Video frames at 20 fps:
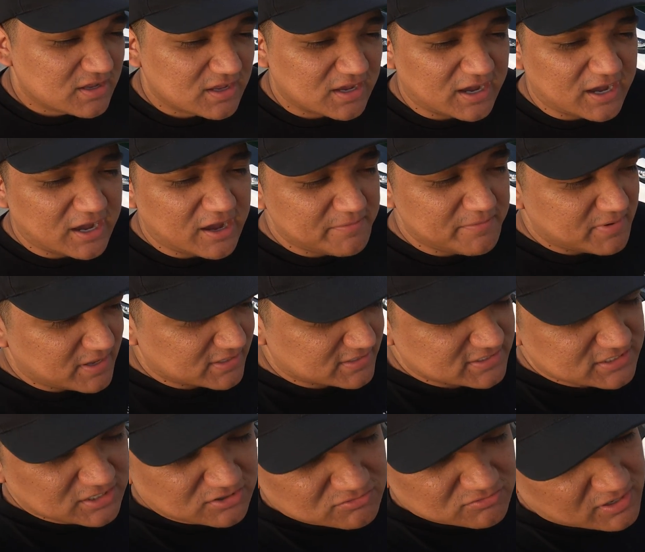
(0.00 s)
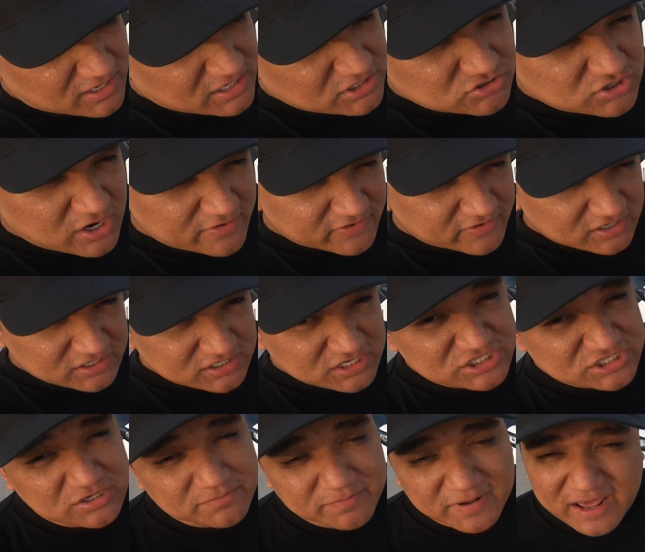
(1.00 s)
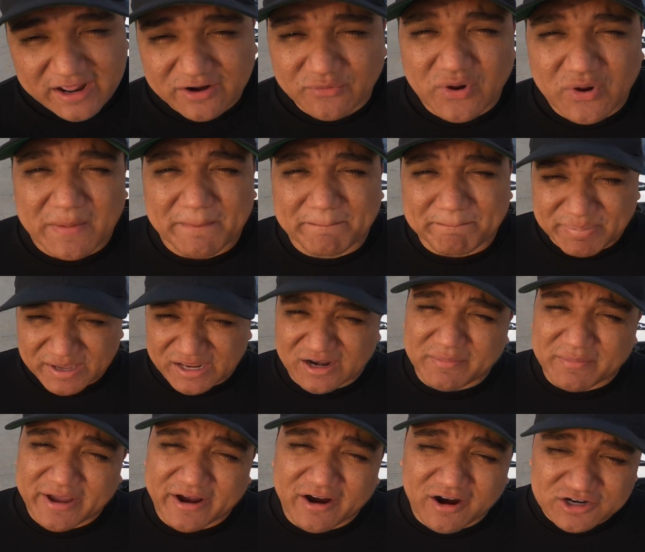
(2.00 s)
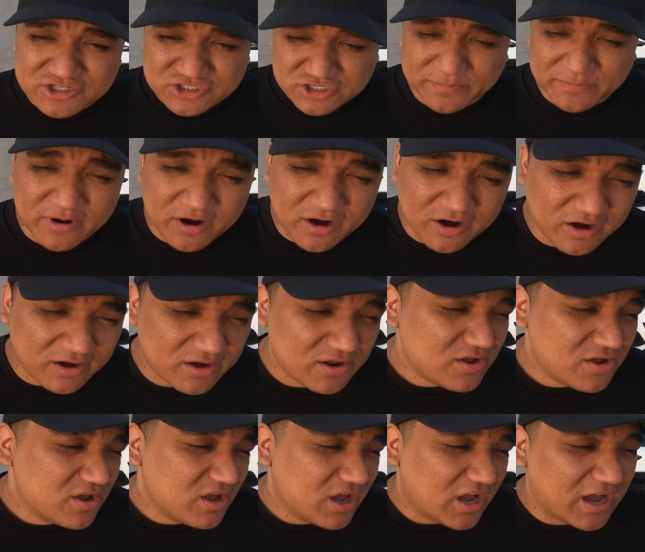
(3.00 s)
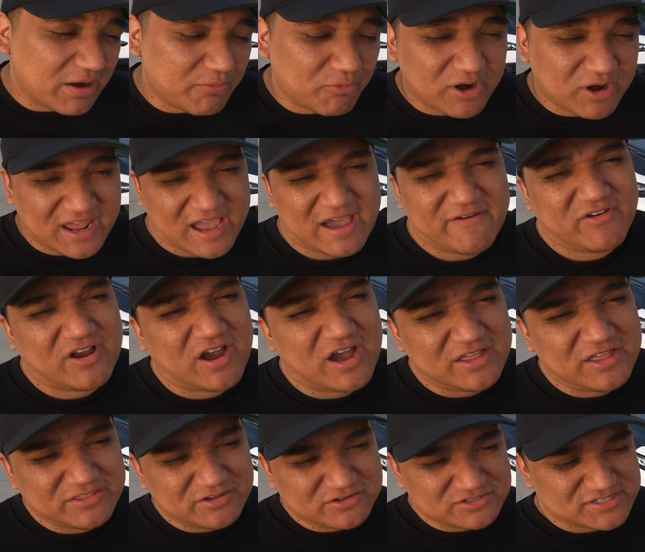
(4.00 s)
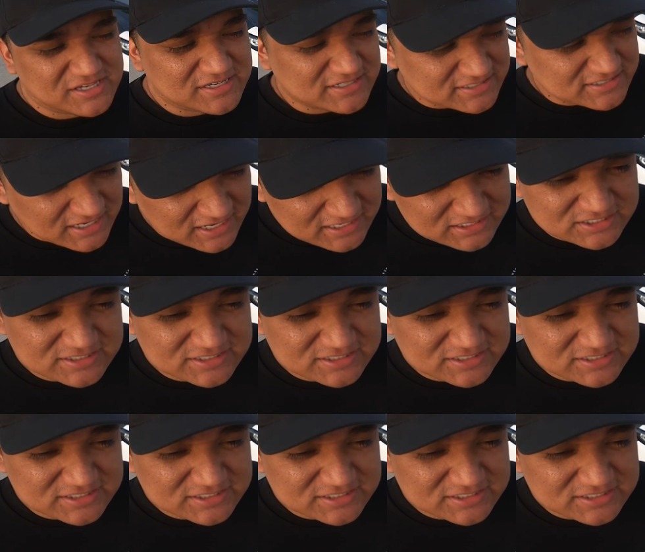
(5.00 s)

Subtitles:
It's still running driving condition, but I don't want to beat on my car super hard when I haven't gotten those things done.